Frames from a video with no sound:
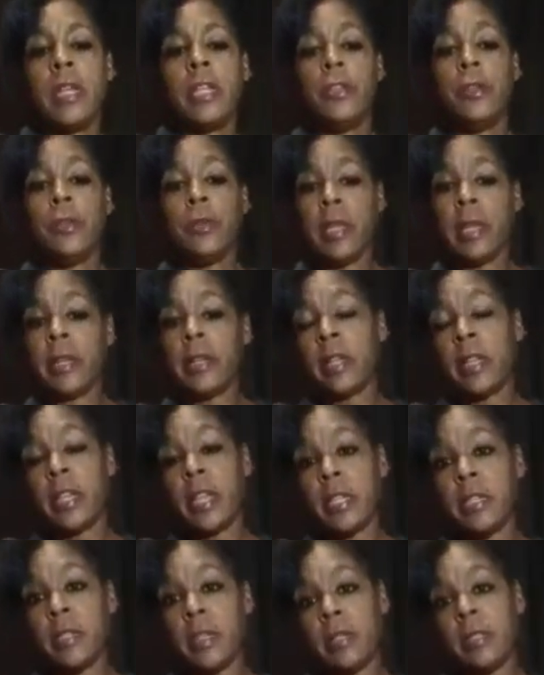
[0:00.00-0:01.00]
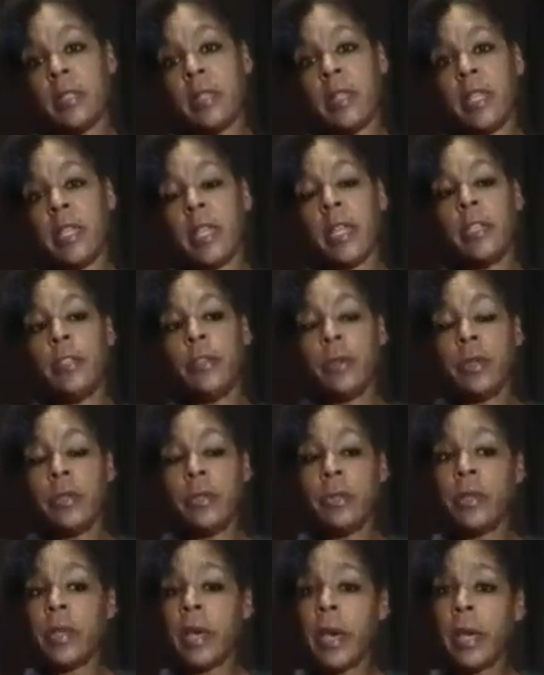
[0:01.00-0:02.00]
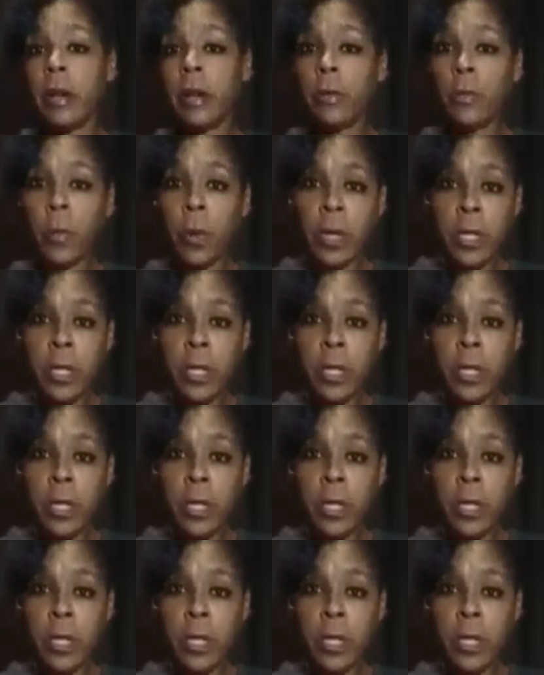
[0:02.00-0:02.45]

And you, I said again, you can do that on